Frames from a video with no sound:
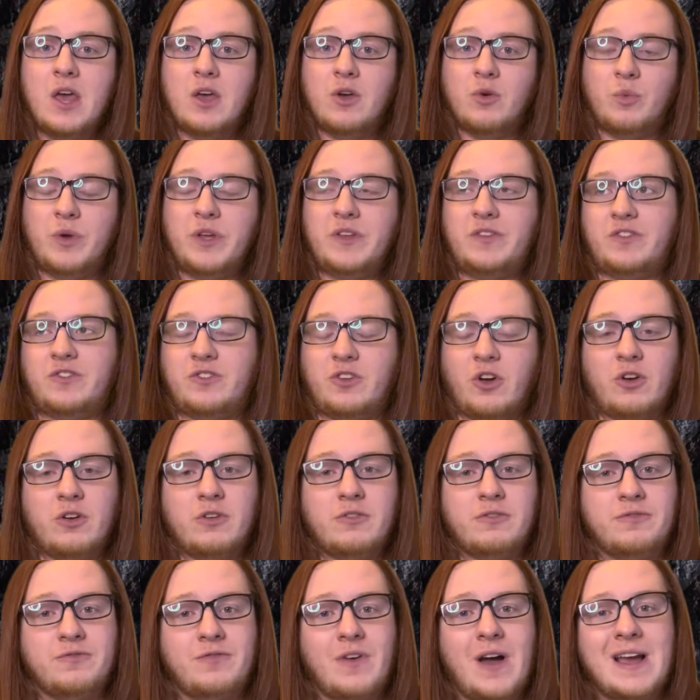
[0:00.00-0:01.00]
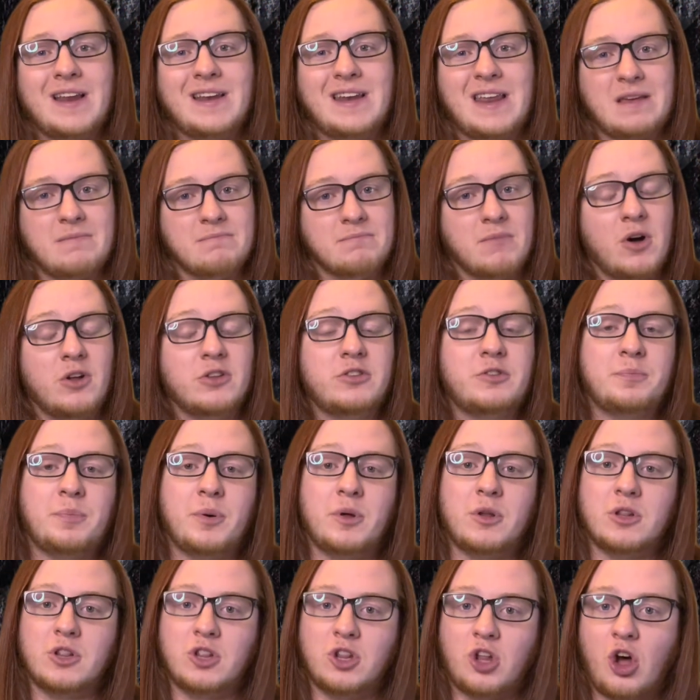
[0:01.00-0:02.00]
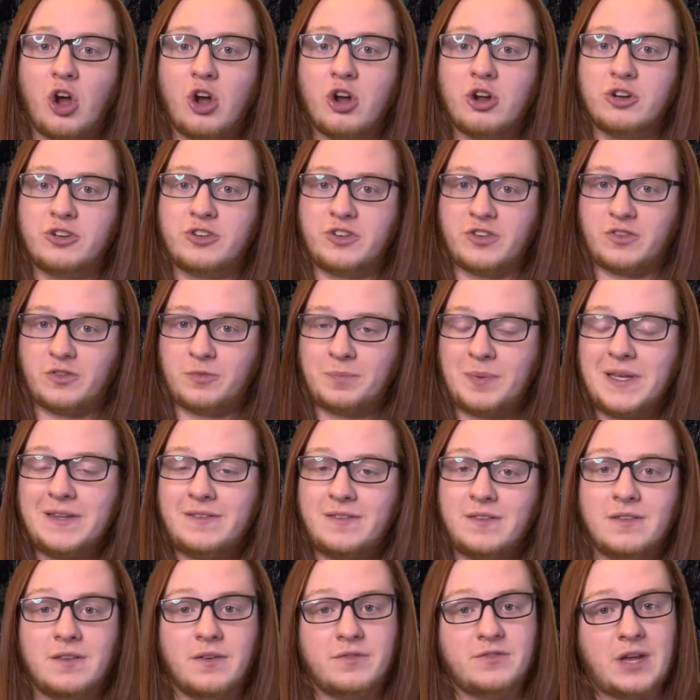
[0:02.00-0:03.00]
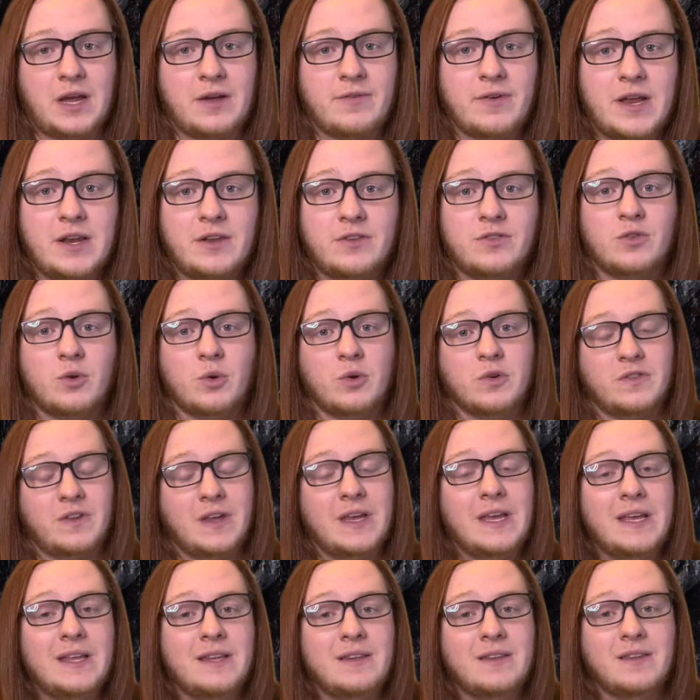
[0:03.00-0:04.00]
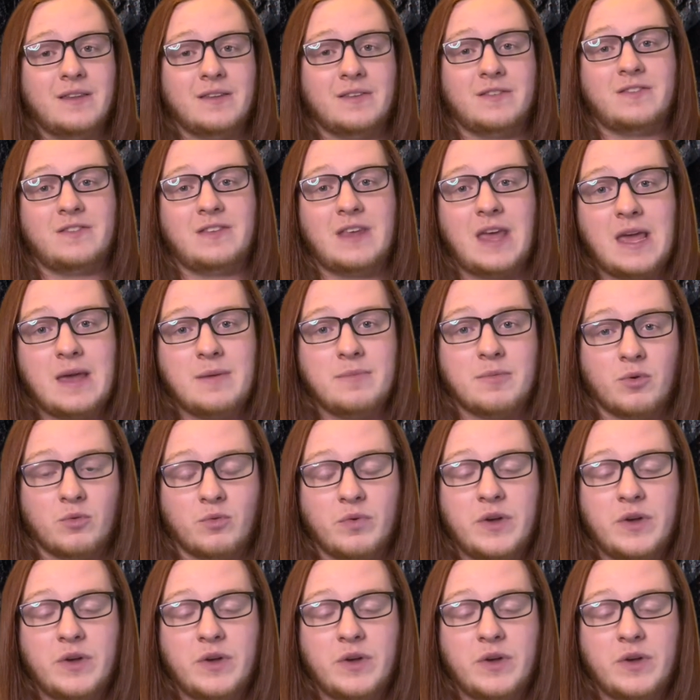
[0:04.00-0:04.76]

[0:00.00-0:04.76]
we start finding multiple large species of tyrannosaurs in the same